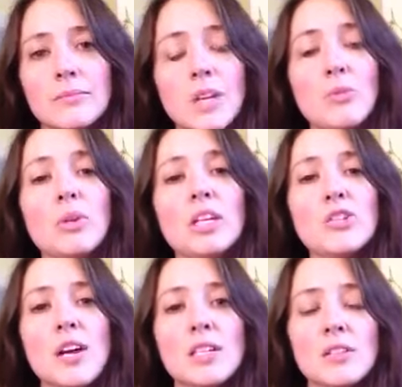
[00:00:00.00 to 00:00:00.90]
And really
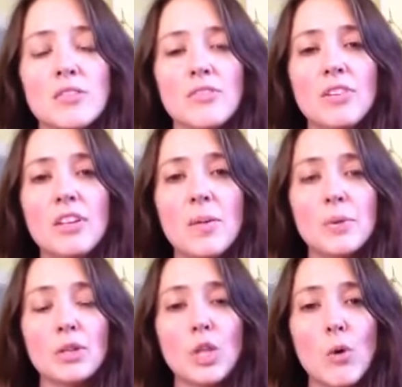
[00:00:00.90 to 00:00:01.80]
trying to fill up
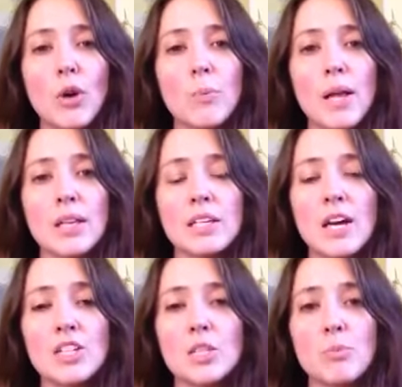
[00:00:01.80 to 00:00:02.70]
your lower belly,
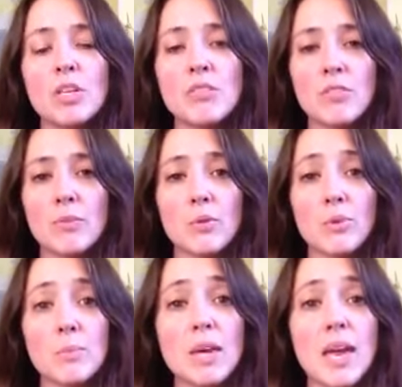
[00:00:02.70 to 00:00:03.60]
not just breathing from the
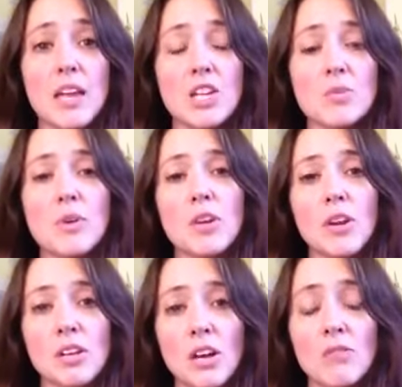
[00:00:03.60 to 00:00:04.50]
rib cage, but your
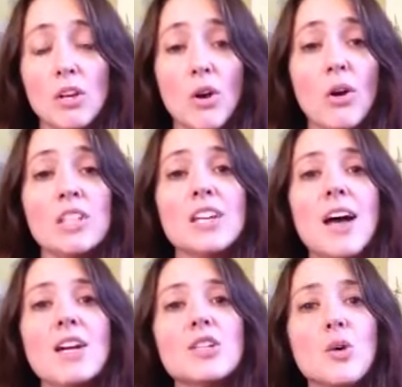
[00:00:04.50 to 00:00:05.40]

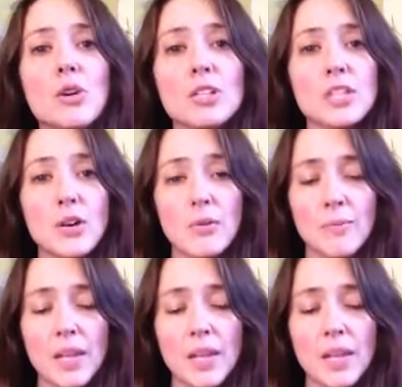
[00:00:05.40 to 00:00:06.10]
entire torso.